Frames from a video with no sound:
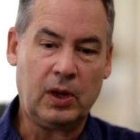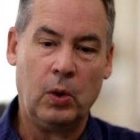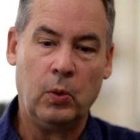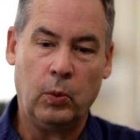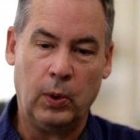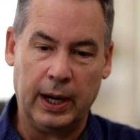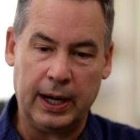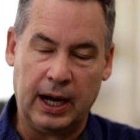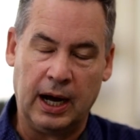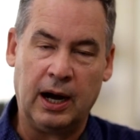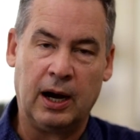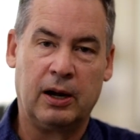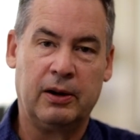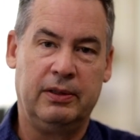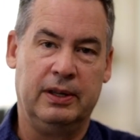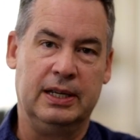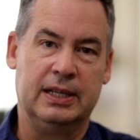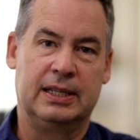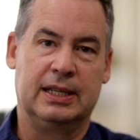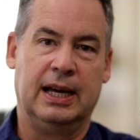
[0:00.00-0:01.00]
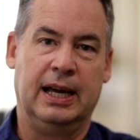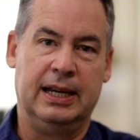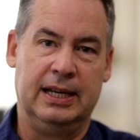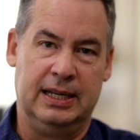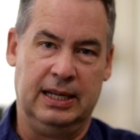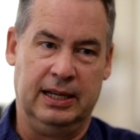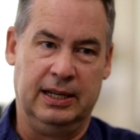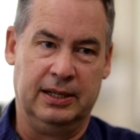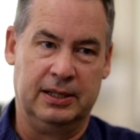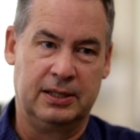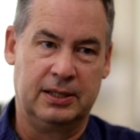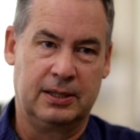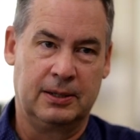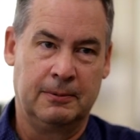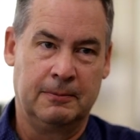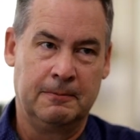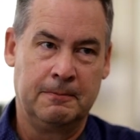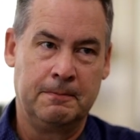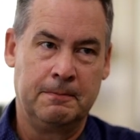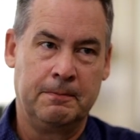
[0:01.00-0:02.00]
what are these ideas.
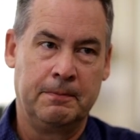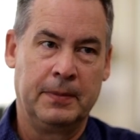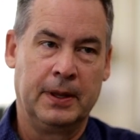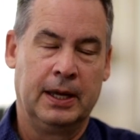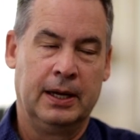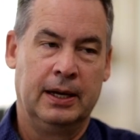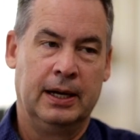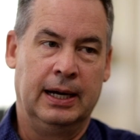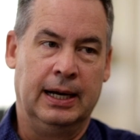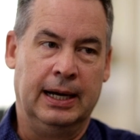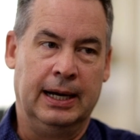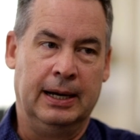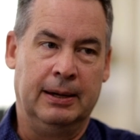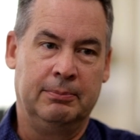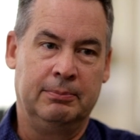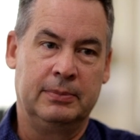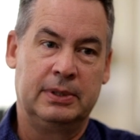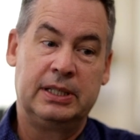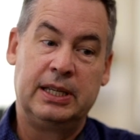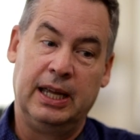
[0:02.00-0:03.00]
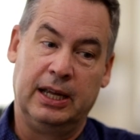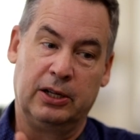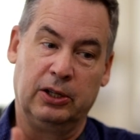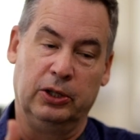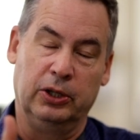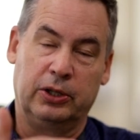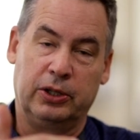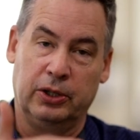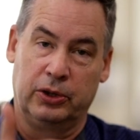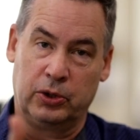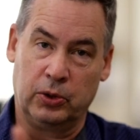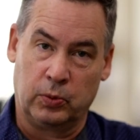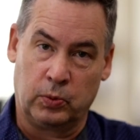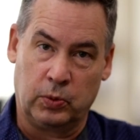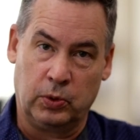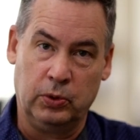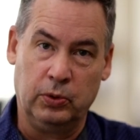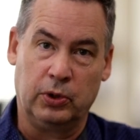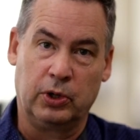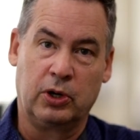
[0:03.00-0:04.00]
Take a look at the
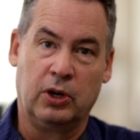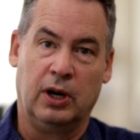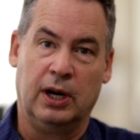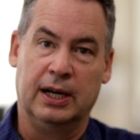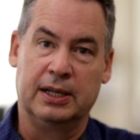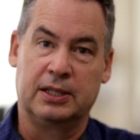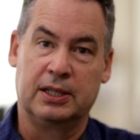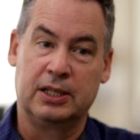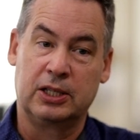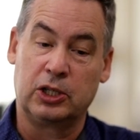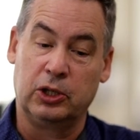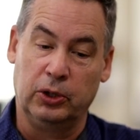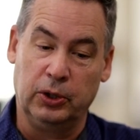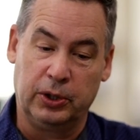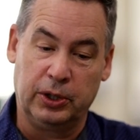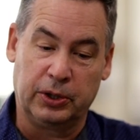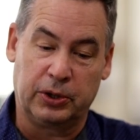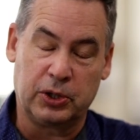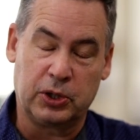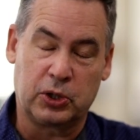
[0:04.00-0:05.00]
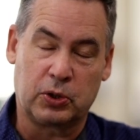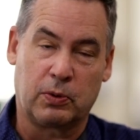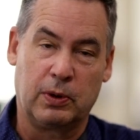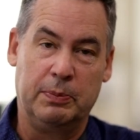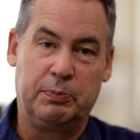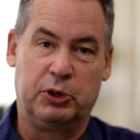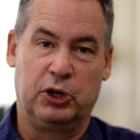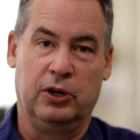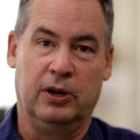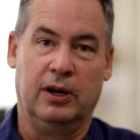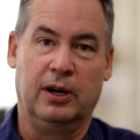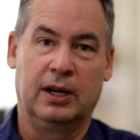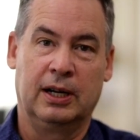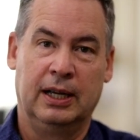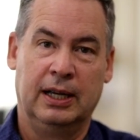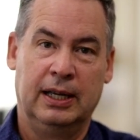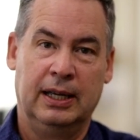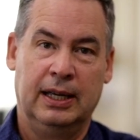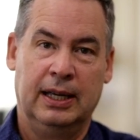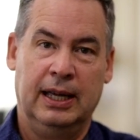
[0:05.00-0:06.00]
root causes, look at the scripture,
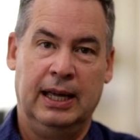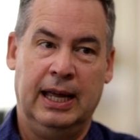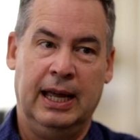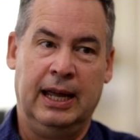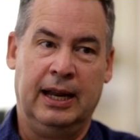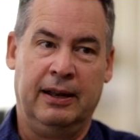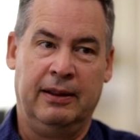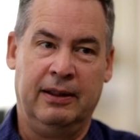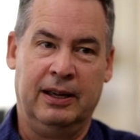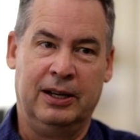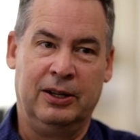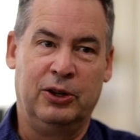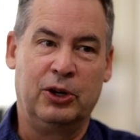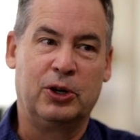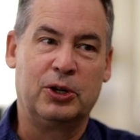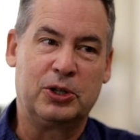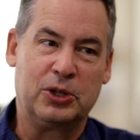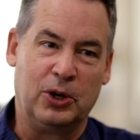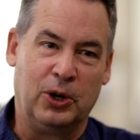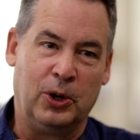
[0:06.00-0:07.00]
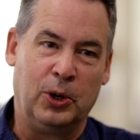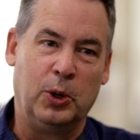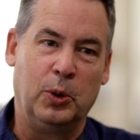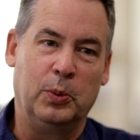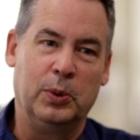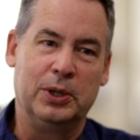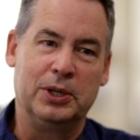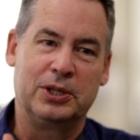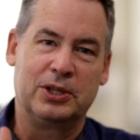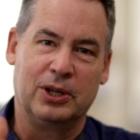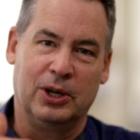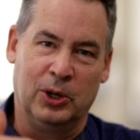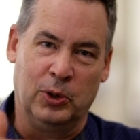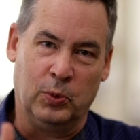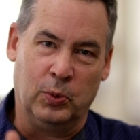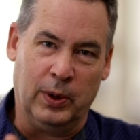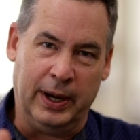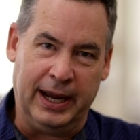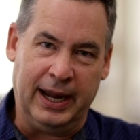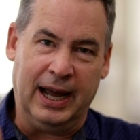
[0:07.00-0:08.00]
and then there's always a
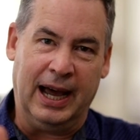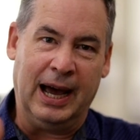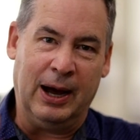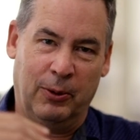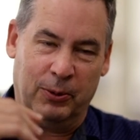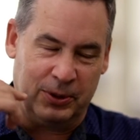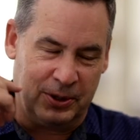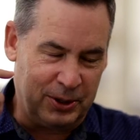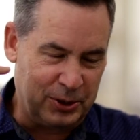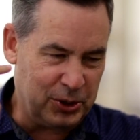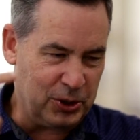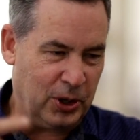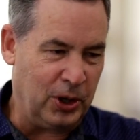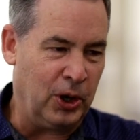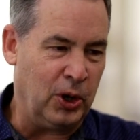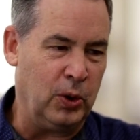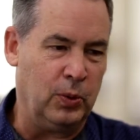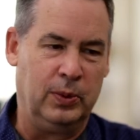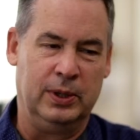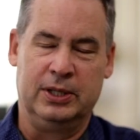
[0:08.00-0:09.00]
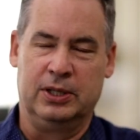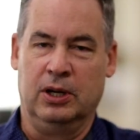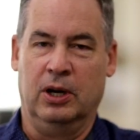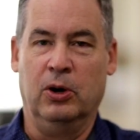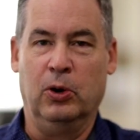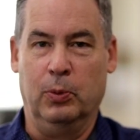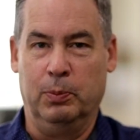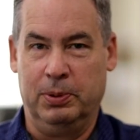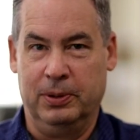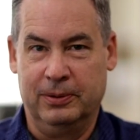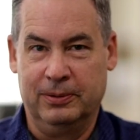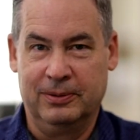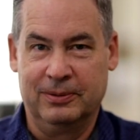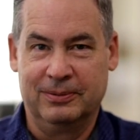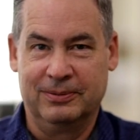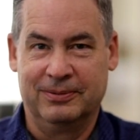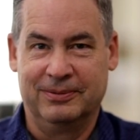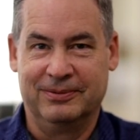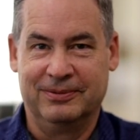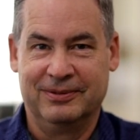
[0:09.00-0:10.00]
way out. There's always hope.
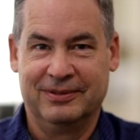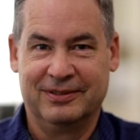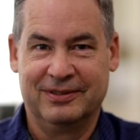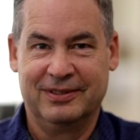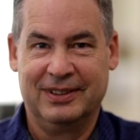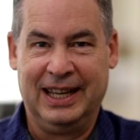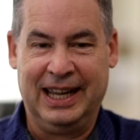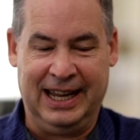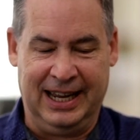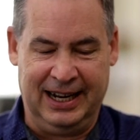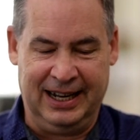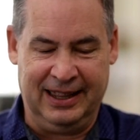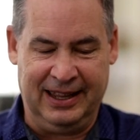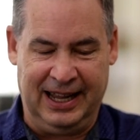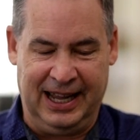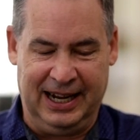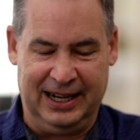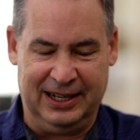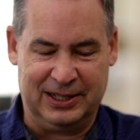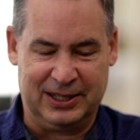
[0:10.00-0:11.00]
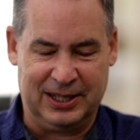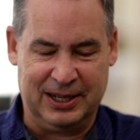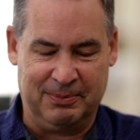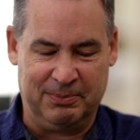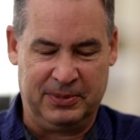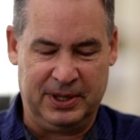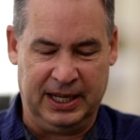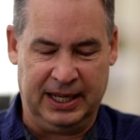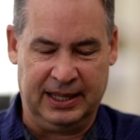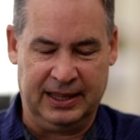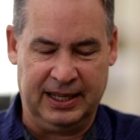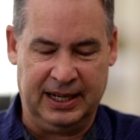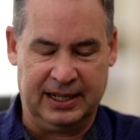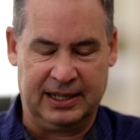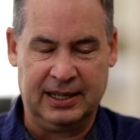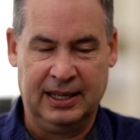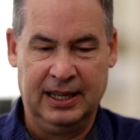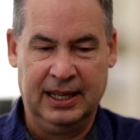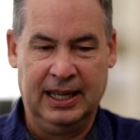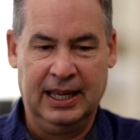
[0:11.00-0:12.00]
And that is something
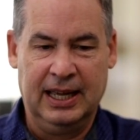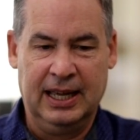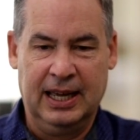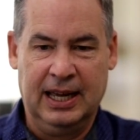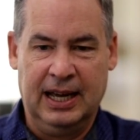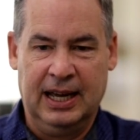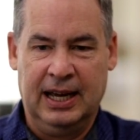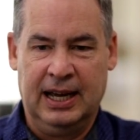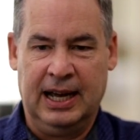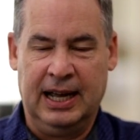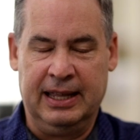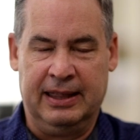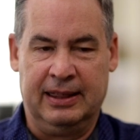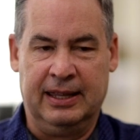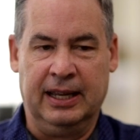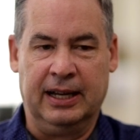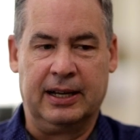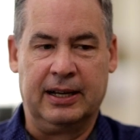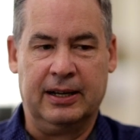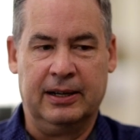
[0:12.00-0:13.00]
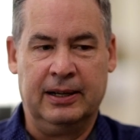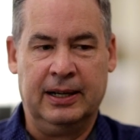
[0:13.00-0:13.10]
that I think